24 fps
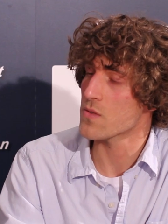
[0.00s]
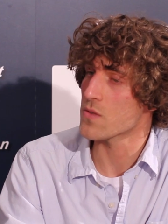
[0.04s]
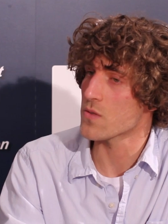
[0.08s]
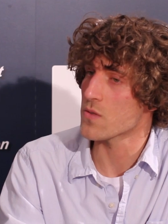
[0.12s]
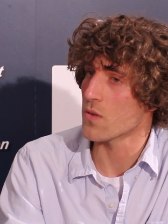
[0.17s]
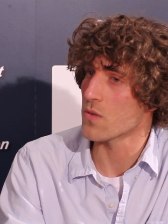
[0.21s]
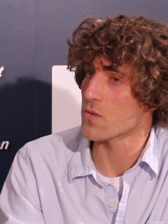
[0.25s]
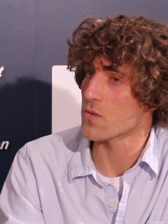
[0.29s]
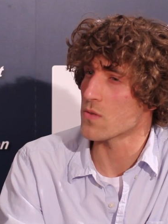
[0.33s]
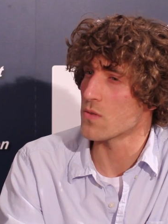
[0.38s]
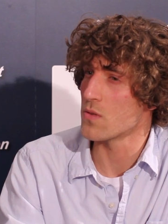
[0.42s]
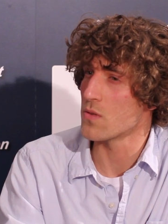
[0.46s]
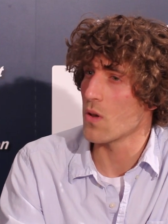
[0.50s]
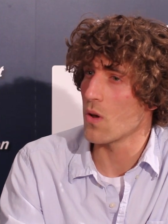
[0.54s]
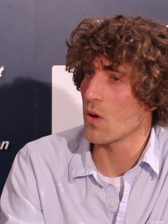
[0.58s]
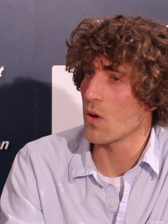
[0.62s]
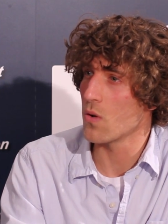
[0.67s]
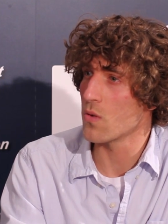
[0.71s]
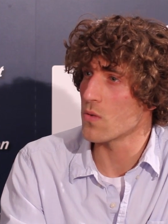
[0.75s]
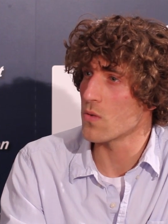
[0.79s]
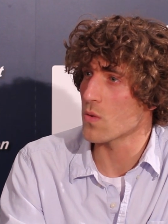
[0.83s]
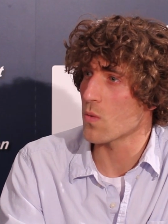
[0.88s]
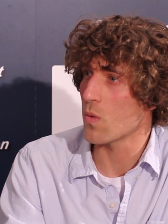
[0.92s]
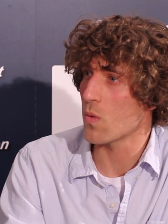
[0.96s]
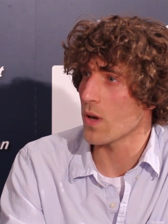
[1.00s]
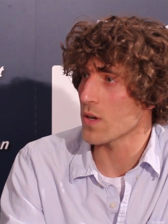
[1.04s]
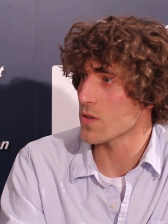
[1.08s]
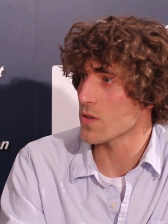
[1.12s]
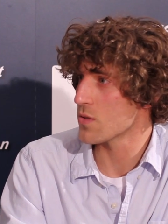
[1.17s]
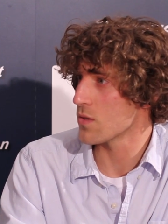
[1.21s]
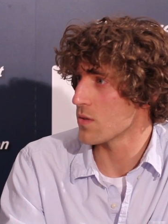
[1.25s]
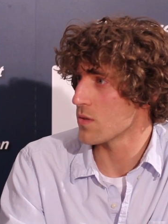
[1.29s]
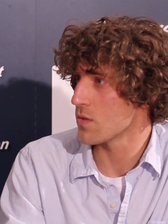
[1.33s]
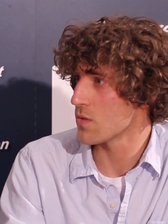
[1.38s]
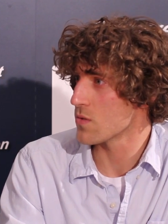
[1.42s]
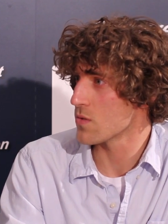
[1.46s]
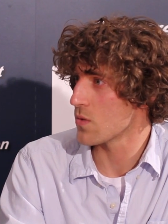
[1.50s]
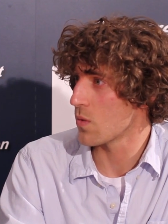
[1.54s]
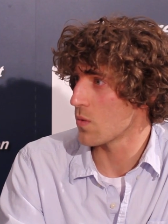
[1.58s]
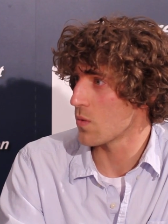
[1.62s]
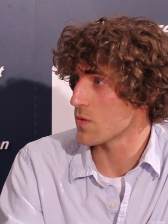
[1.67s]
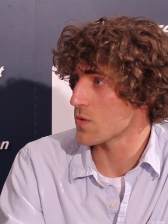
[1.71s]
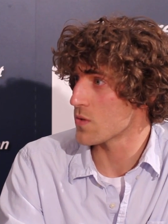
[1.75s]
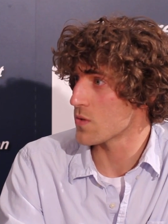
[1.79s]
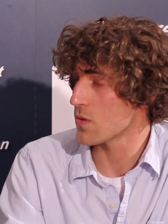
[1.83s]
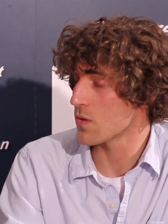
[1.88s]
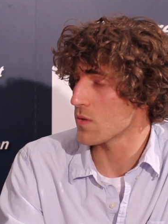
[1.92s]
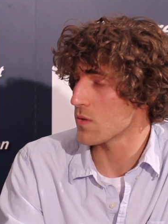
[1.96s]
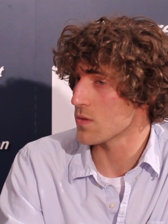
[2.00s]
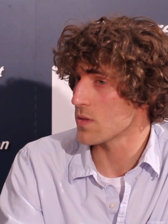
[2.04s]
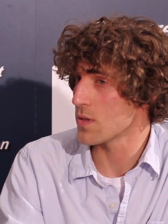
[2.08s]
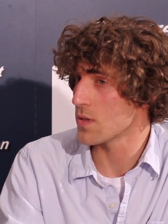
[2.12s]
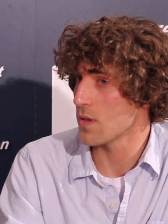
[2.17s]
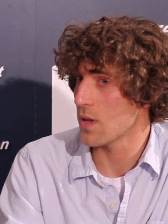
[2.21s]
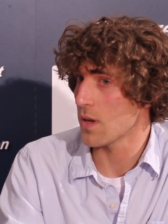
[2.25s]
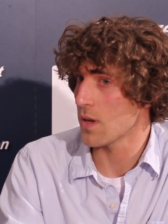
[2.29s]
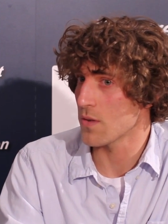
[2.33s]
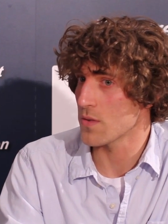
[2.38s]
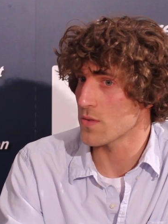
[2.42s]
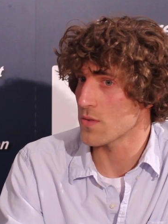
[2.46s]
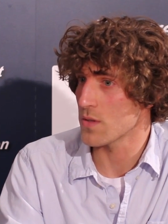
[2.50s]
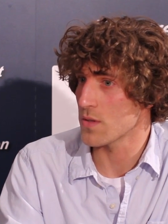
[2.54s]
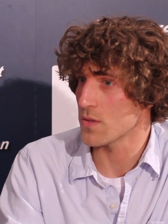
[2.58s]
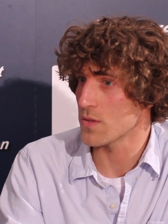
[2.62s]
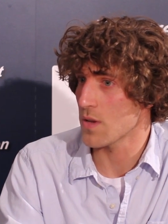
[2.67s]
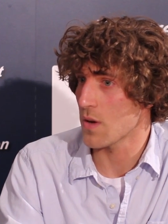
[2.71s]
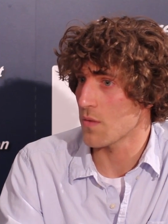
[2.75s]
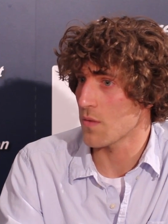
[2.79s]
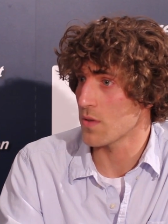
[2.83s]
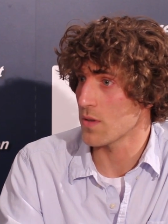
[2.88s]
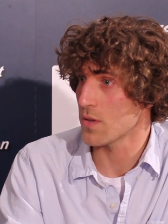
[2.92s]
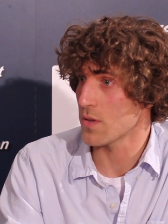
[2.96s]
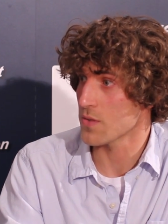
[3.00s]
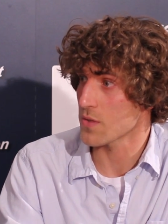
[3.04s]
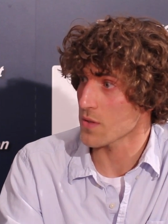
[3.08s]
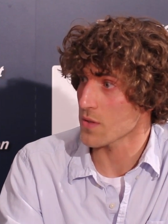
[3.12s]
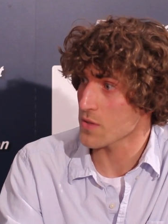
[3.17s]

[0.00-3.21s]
So there's no question, there's no uncertainty there. Everything is